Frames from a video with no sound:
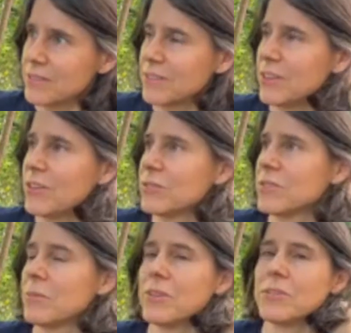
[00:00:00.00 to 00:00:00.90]
you know, some
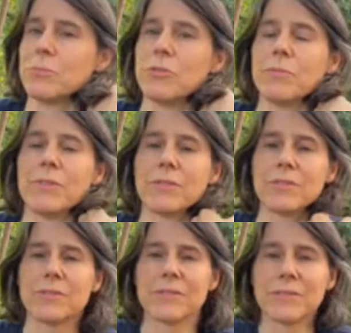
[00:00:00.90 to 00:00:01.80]
of these movements
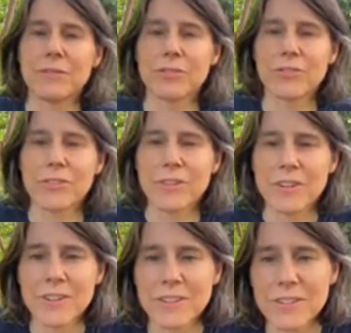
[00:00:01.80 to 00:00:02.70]
for sure.
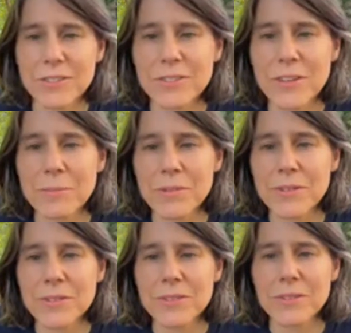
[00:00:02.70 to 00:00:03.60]
Does
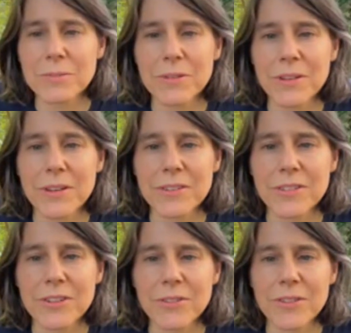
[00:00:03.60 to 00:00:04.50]
Cyprus belong to
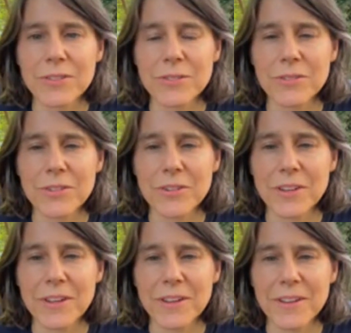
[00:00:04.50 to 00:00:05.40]
Greece or
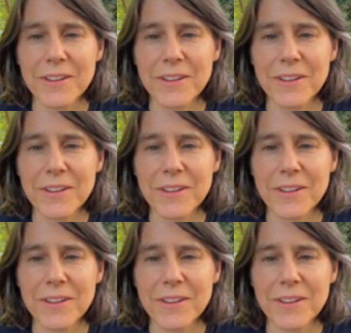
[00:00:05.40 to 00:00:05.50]
Turkey?